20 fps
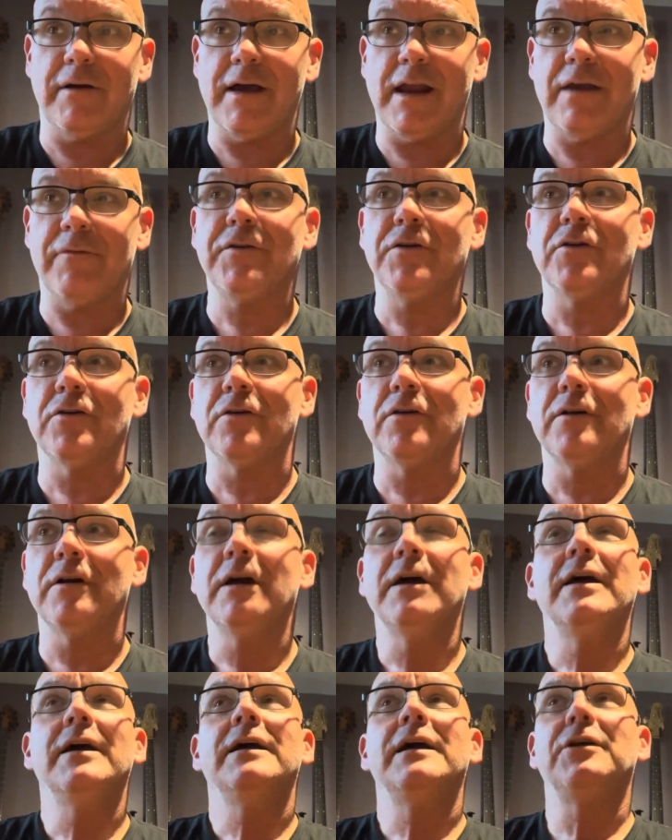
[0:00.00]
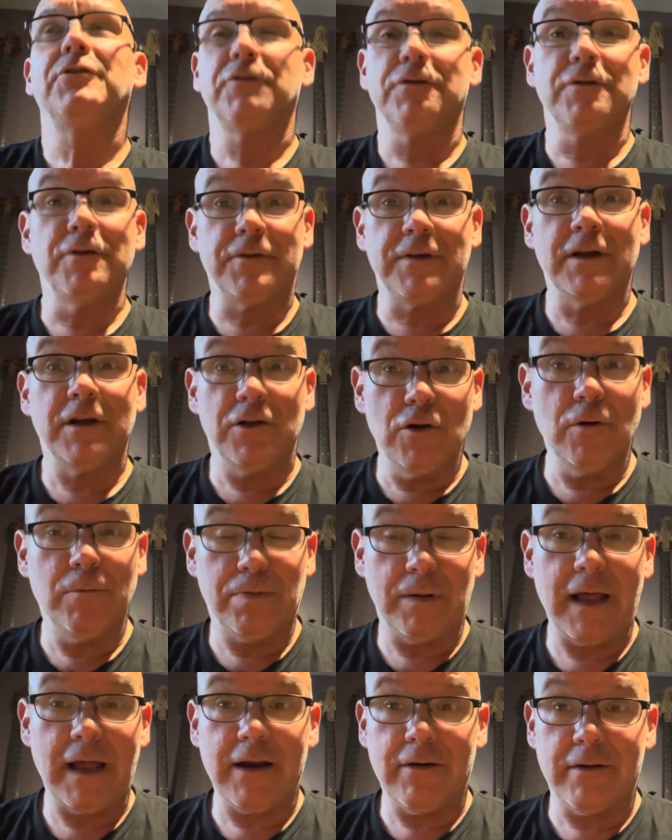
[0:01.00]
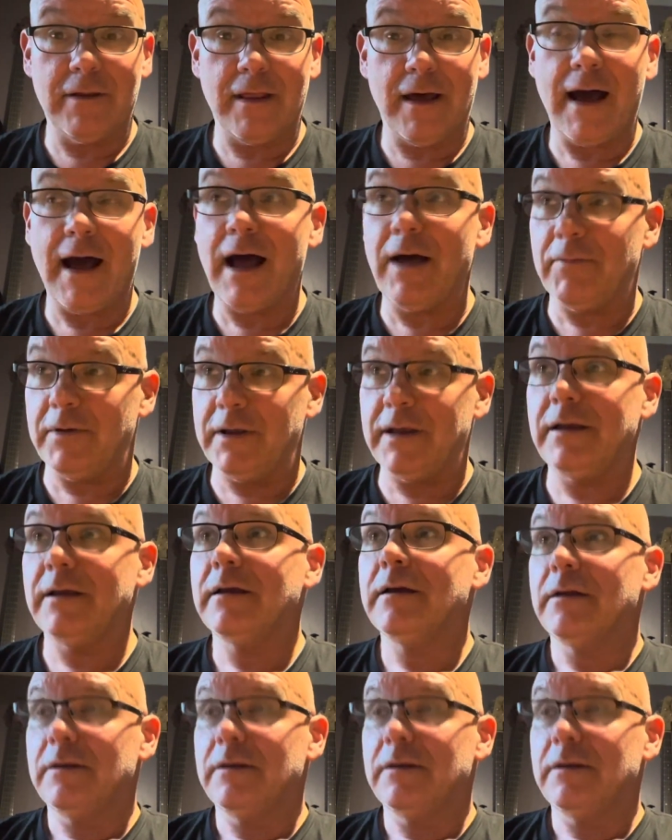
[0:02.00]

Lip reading: And if you're introducing a new player to the hobby,